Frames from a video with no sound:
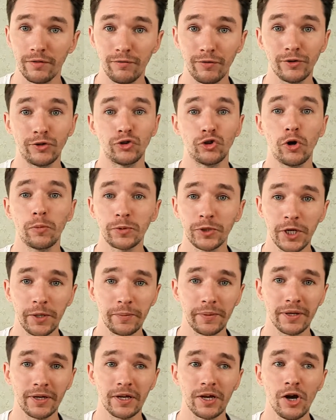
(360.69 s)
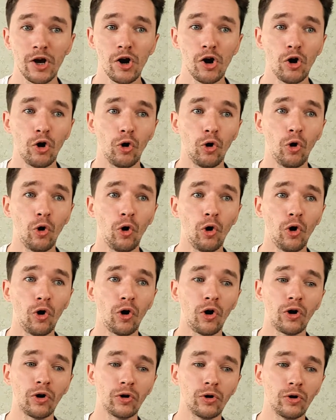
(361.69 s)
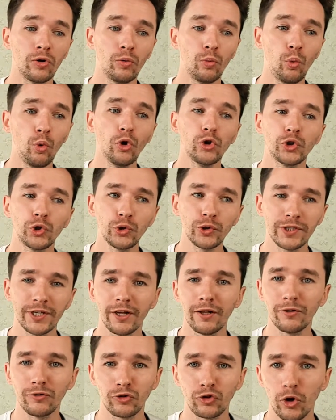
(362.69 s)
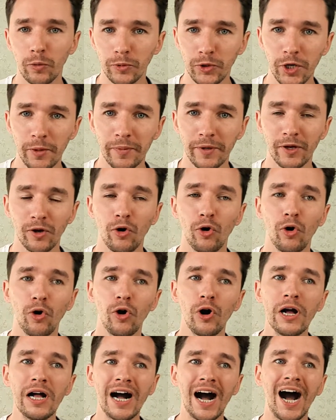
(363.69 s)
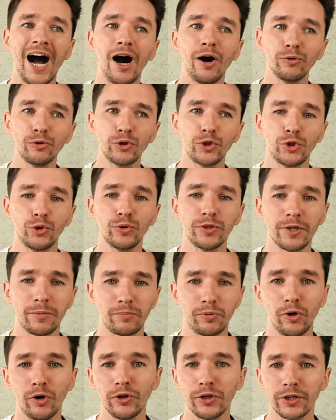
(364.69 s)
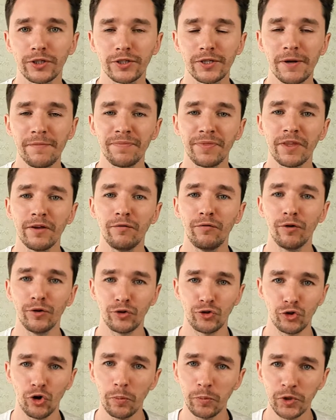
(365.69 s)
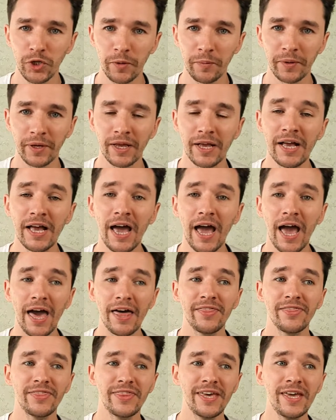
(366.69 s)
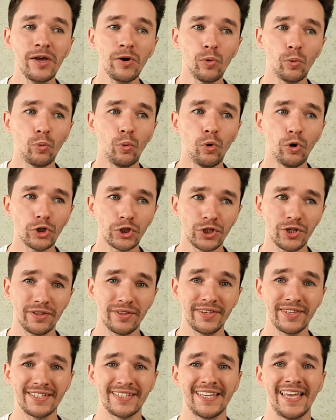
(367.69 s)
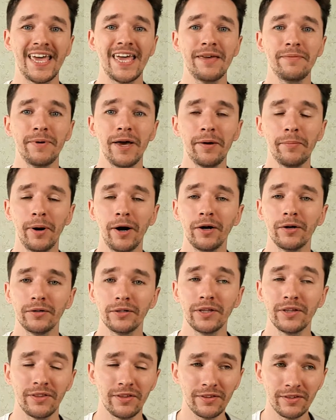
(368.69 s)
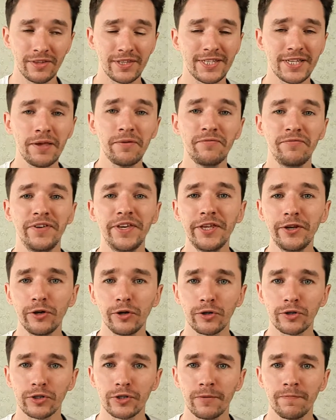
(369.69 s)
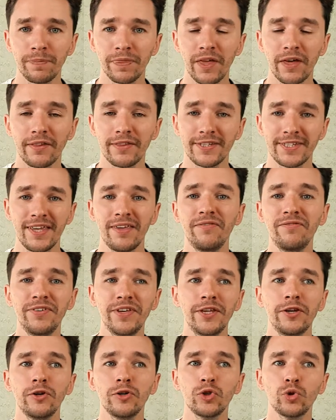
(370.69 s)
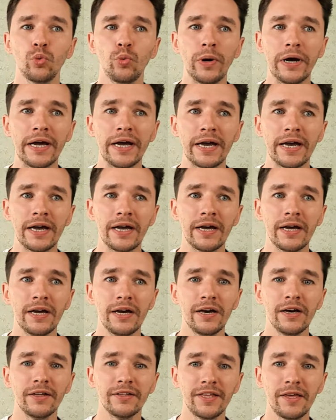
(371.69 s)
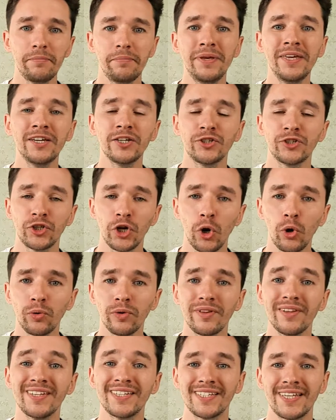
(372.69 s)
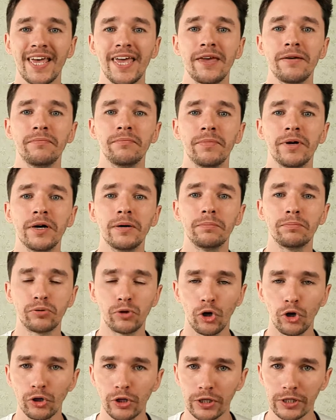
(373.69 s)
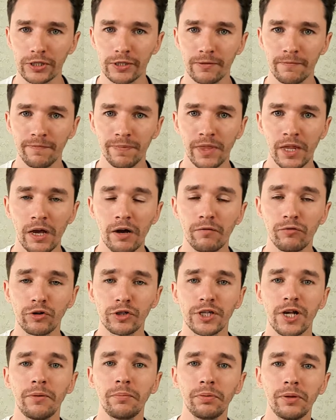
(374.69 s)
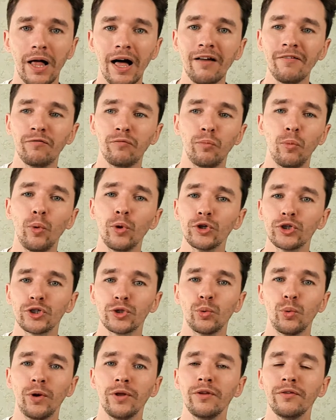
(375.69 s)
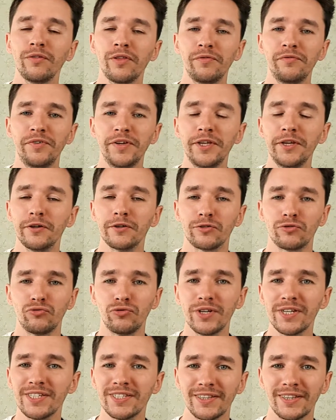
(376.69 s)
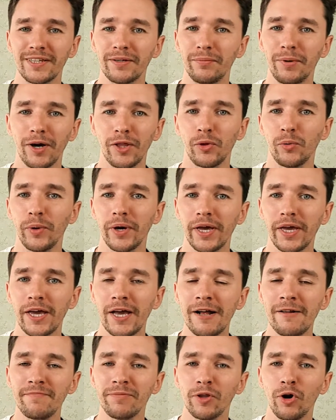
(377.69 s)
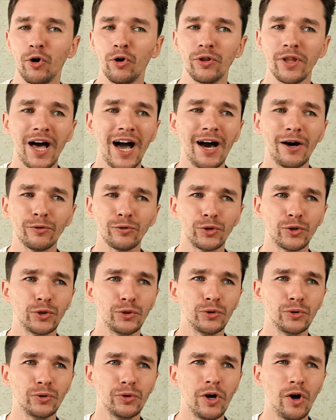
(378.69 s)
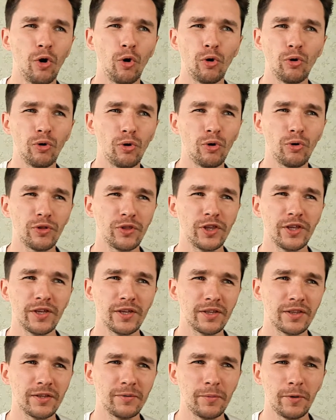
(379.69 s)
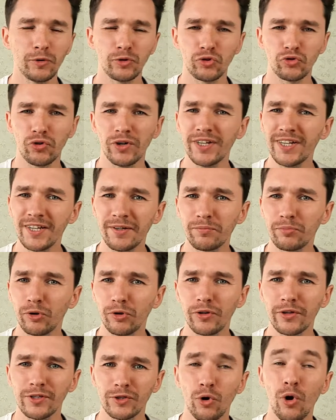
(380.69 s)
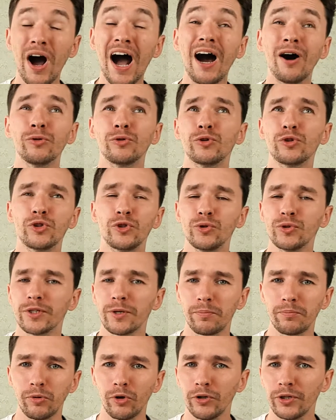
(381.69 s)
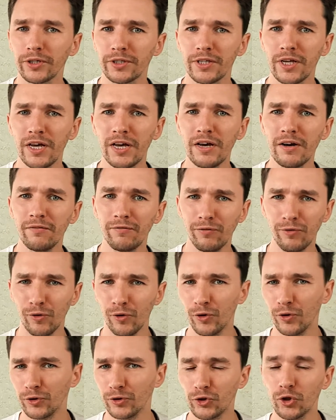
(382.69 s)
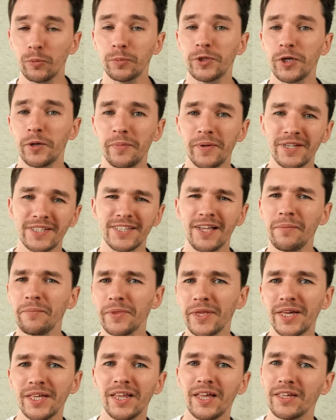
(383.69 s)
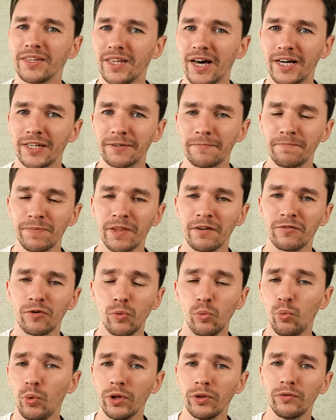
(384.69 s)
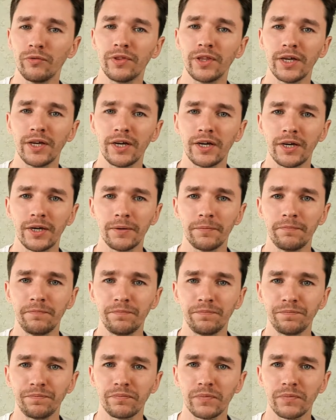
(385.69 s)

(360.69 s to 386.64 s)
for dropshipping or what to sell in dropshipping or how to choose a product for dropshipping and they watch the same amount the same videos the same videos where they're being shown the same products for example i watched one of the videos recently by the way on how to or, or the the most trending products or how to choose a product for dropshipping something like that from one of the um,